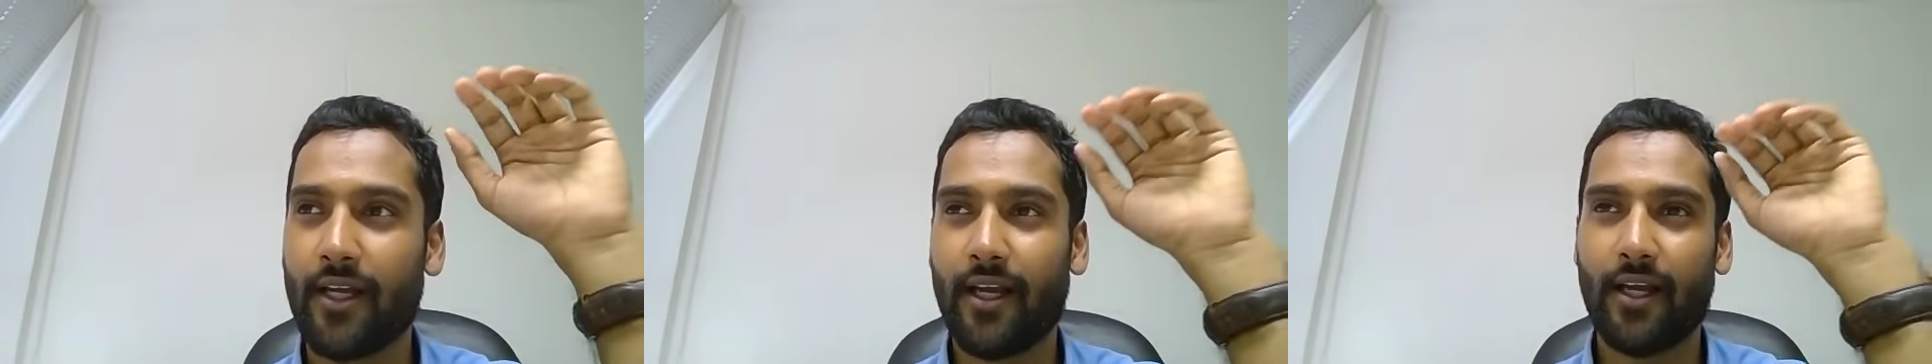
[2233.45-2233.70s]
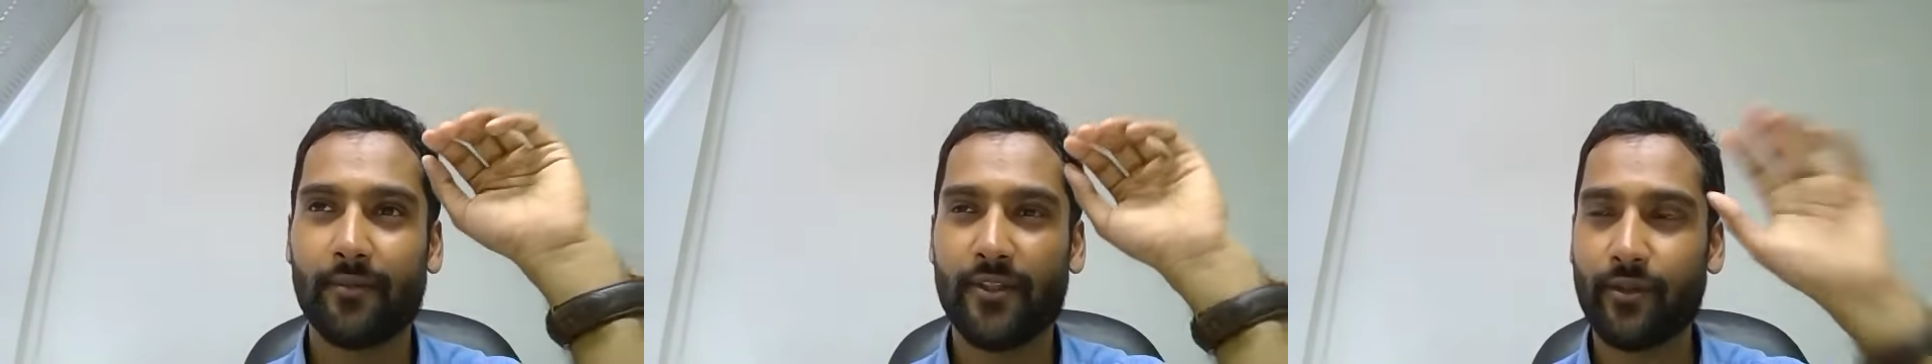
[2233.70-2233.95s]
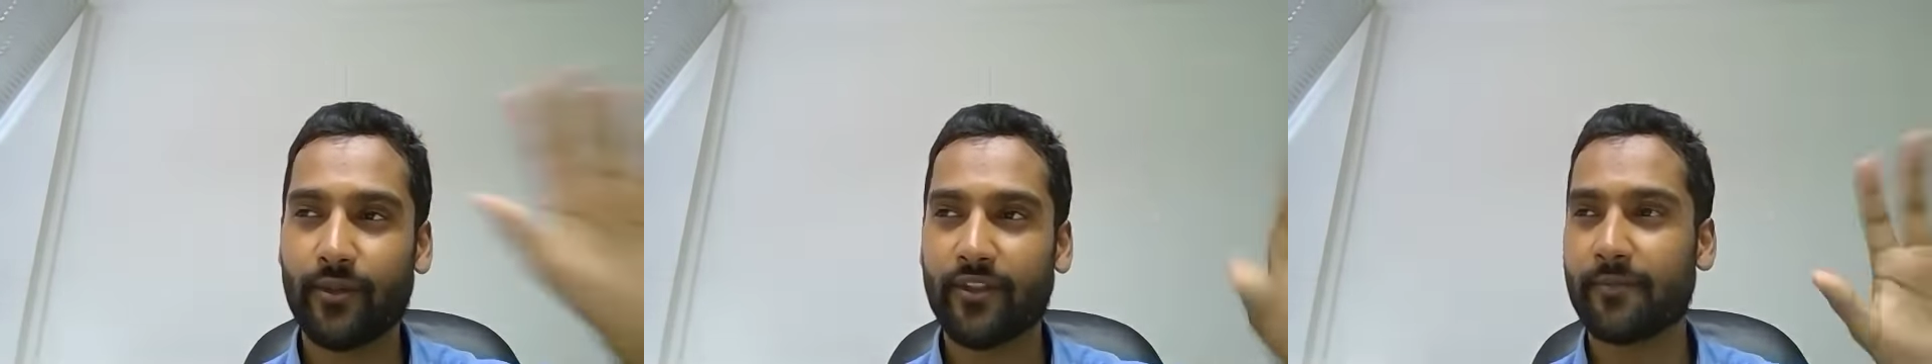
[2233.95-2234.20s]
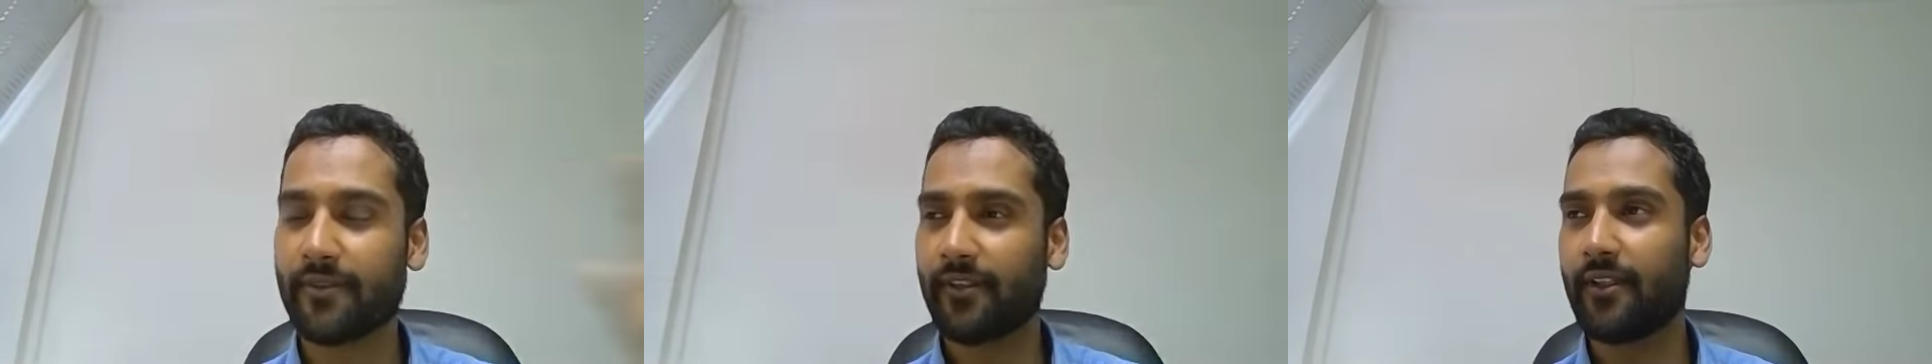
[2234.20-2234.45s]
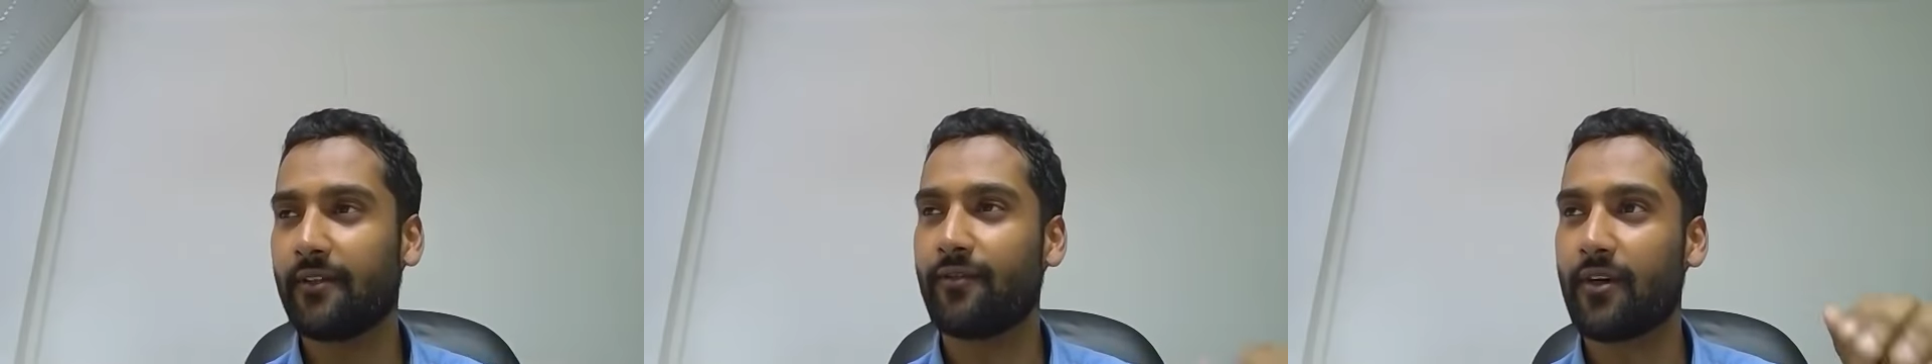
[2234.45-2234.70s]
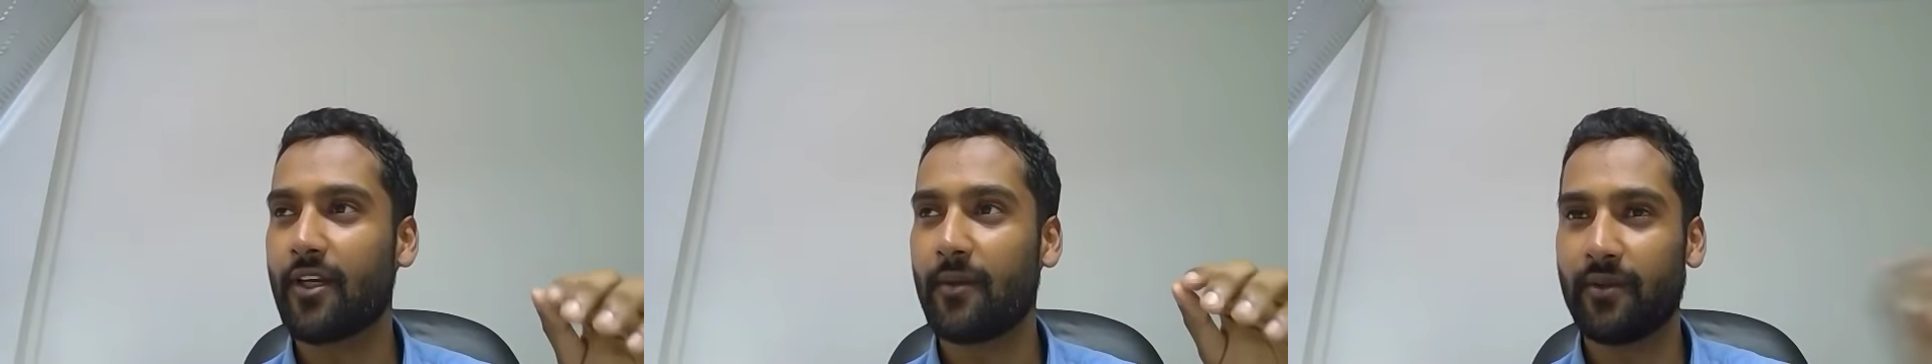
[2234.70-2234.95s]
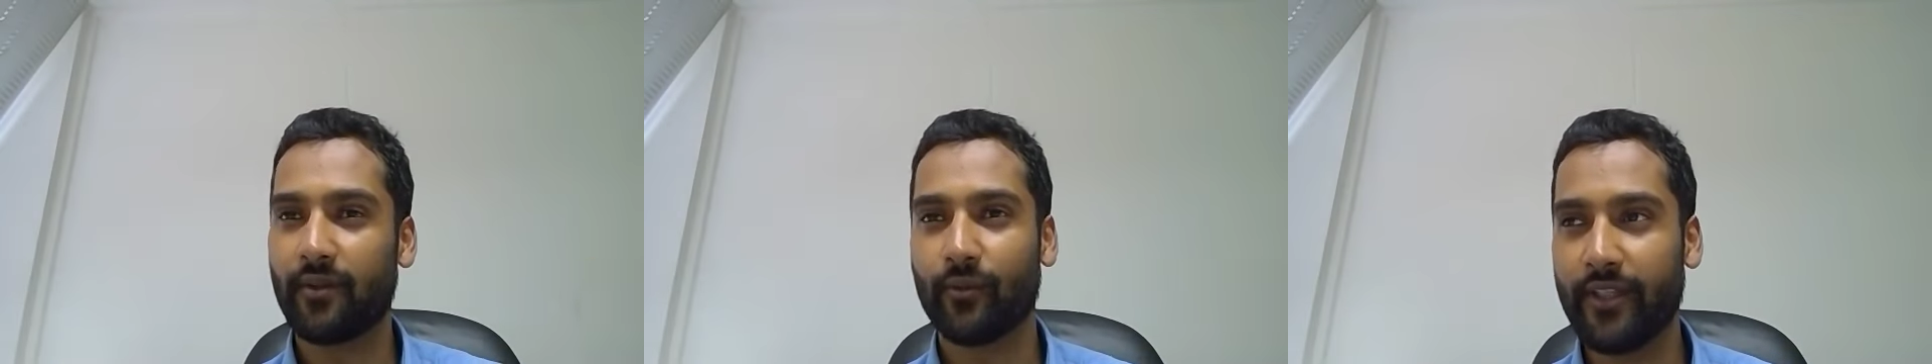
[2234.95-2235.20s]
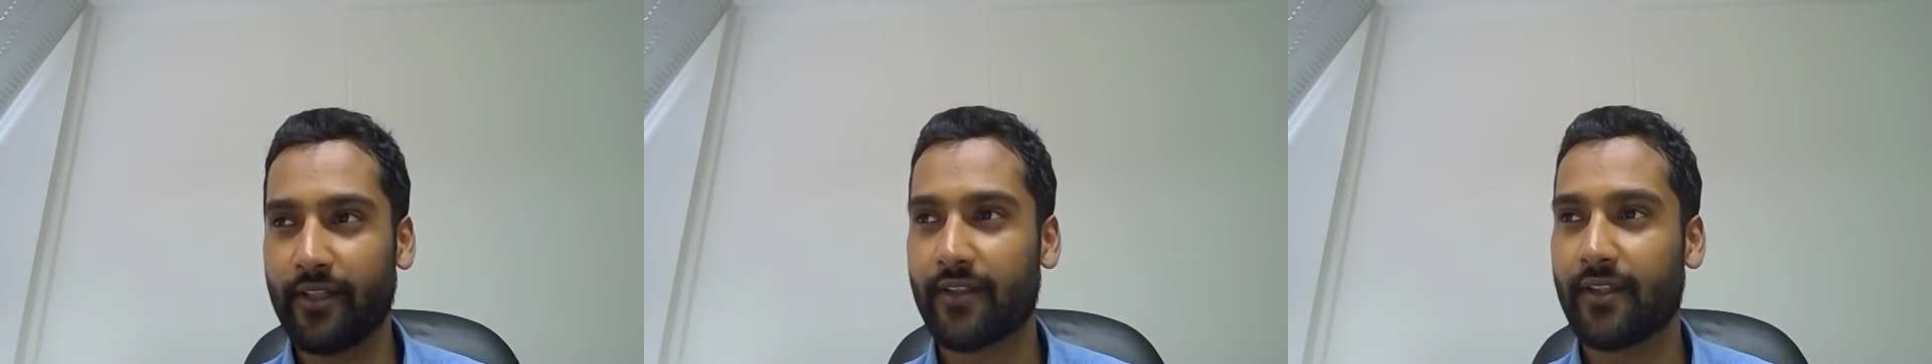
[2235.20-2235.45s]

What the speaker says: I've been doing some stuff for a couple of weeks,